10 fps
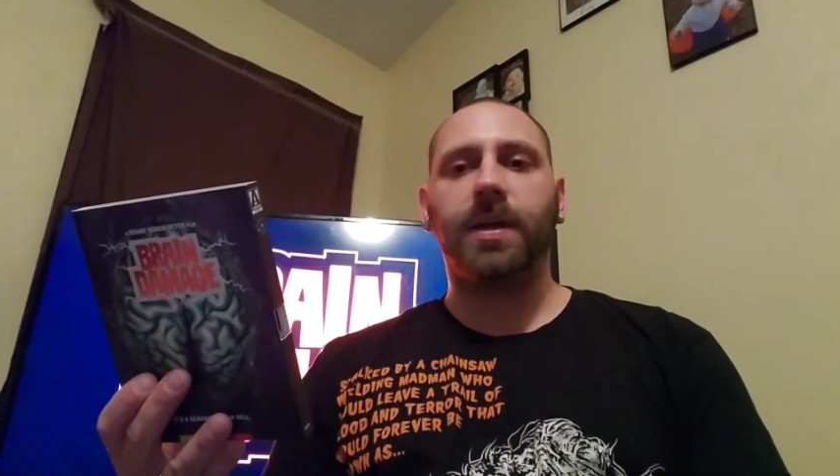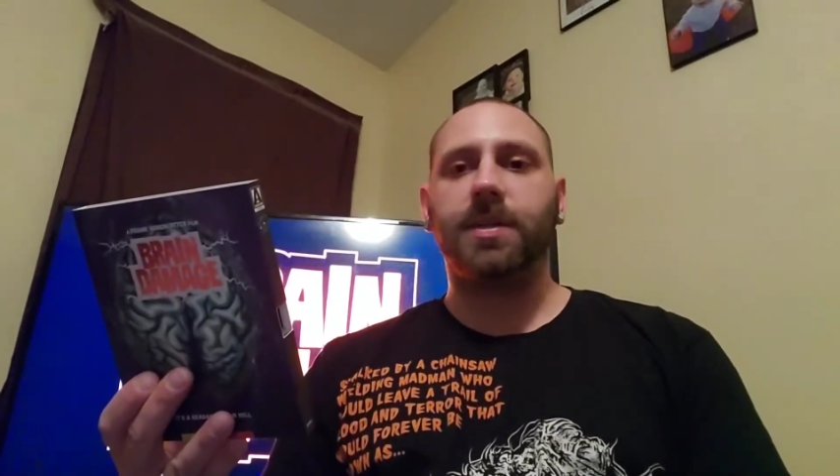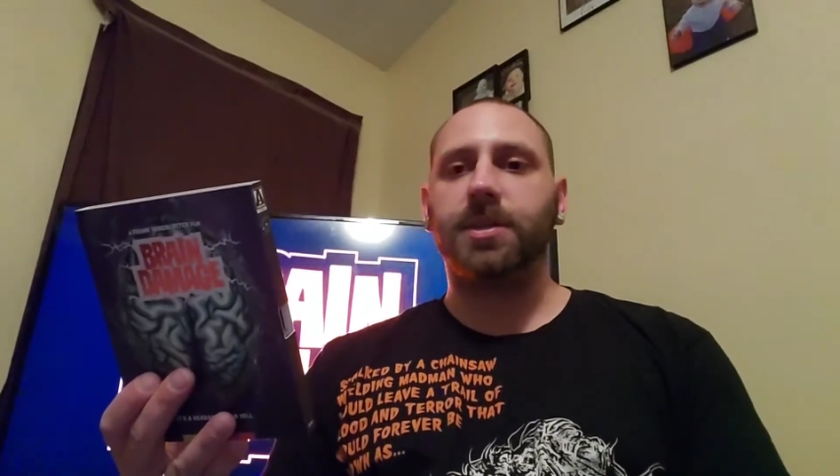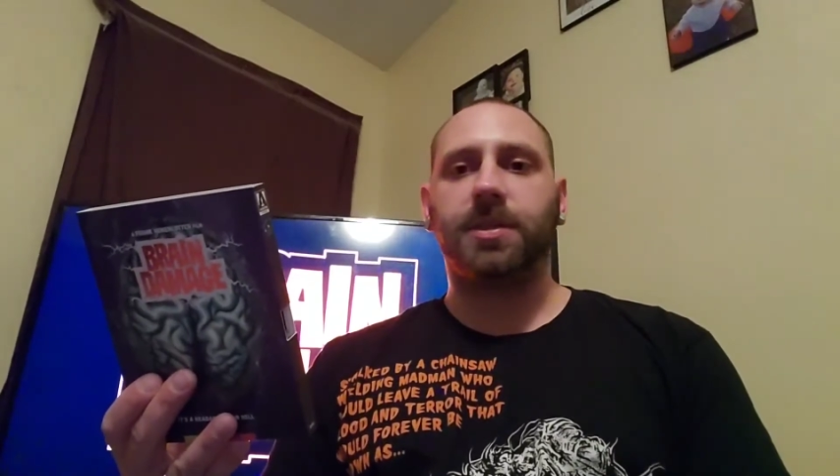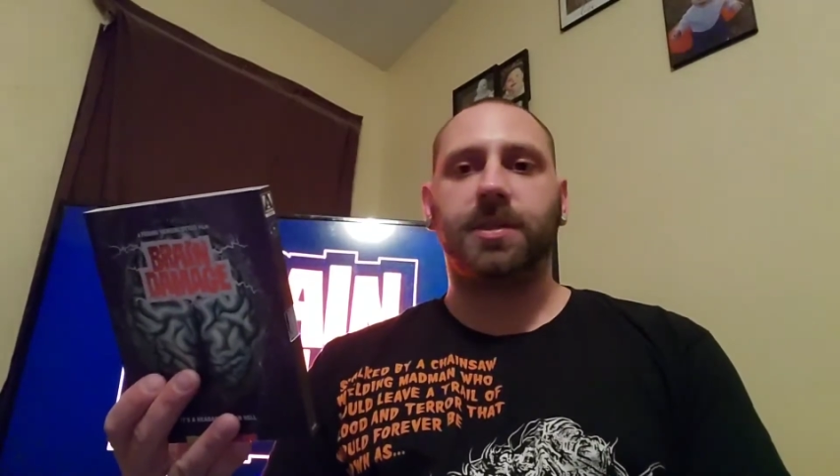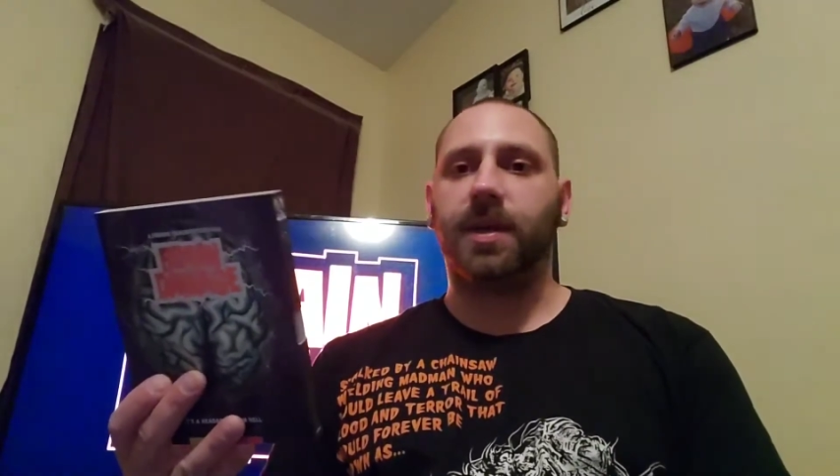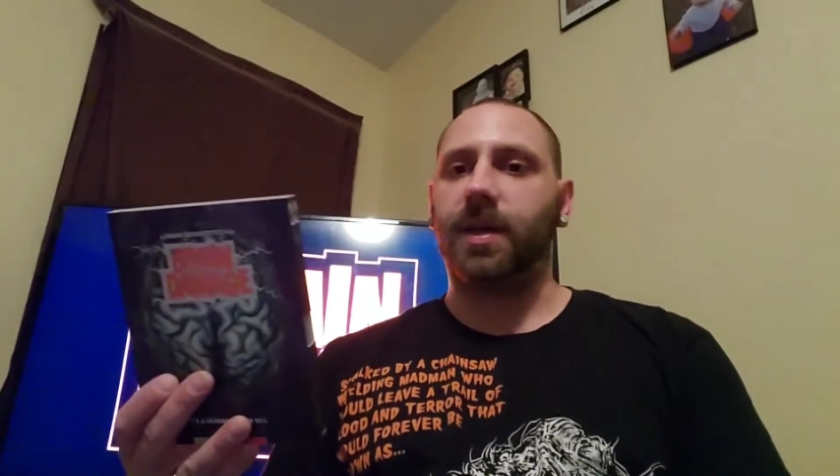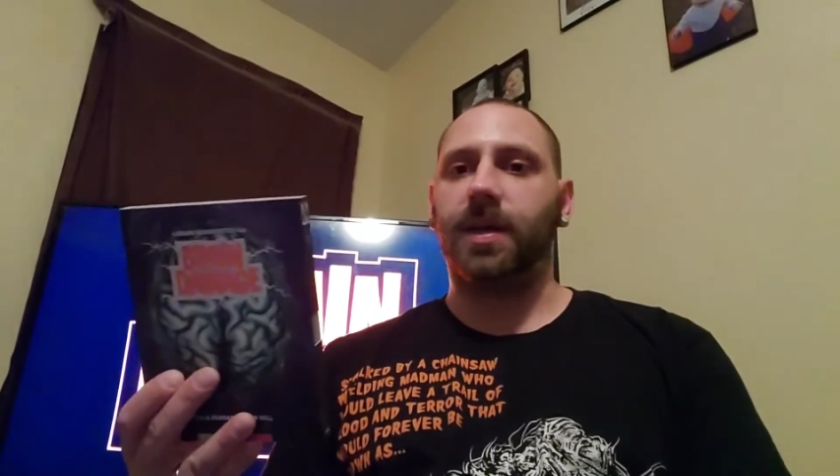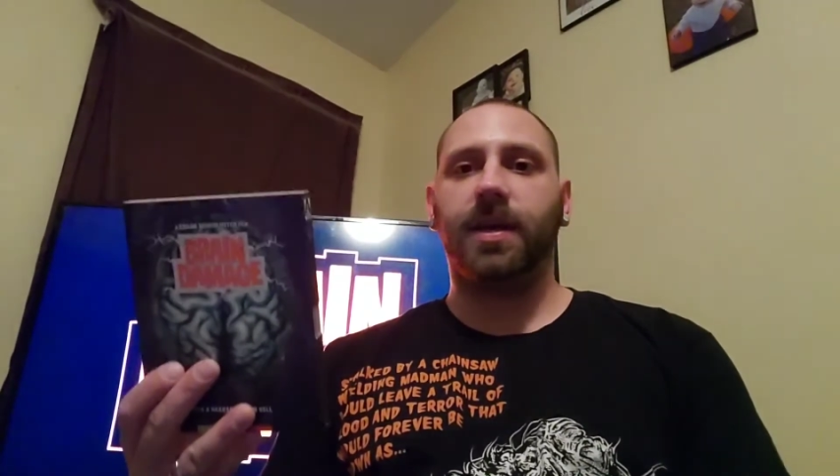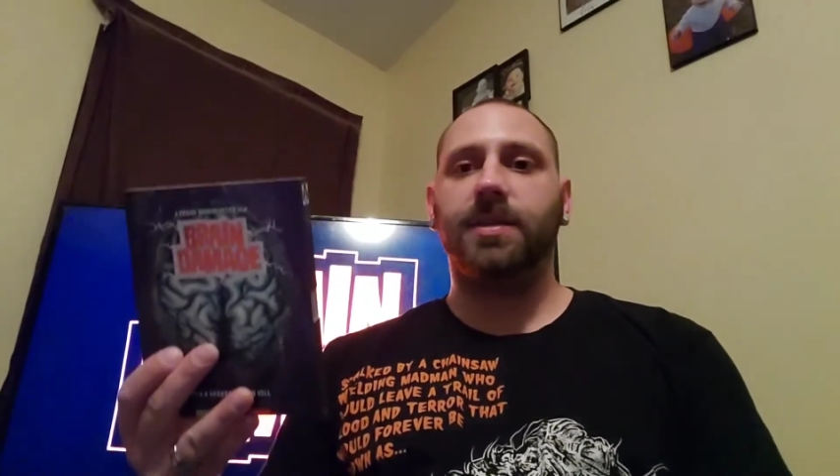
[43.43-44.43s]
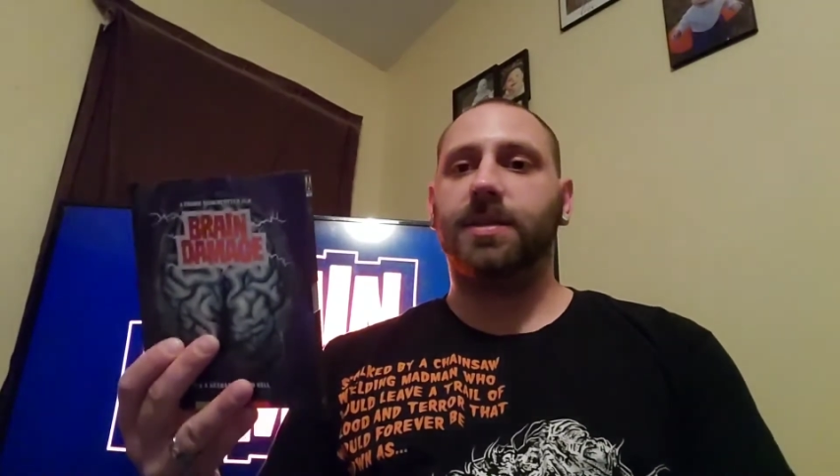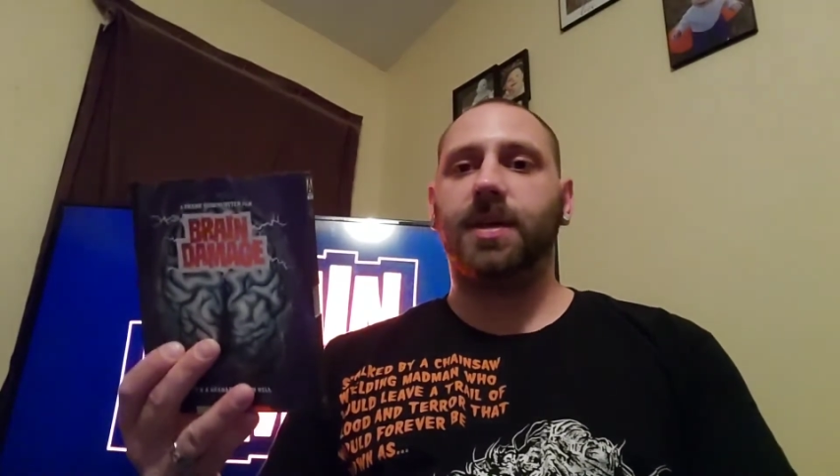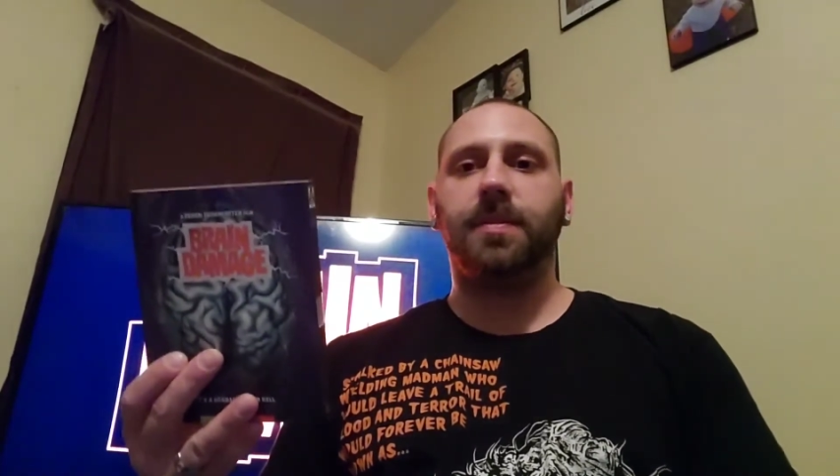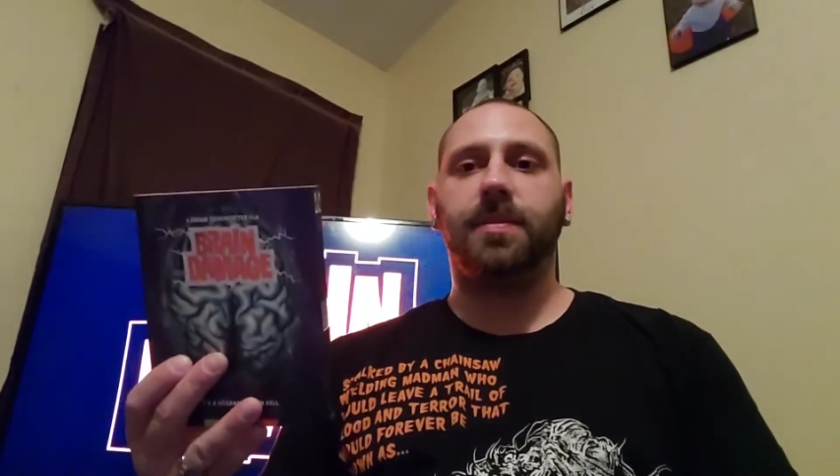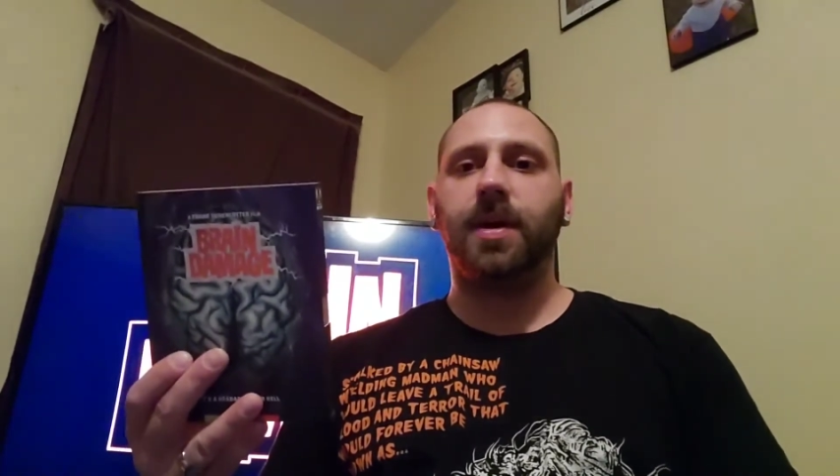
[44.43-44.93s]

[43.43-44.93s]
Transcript: he just ends up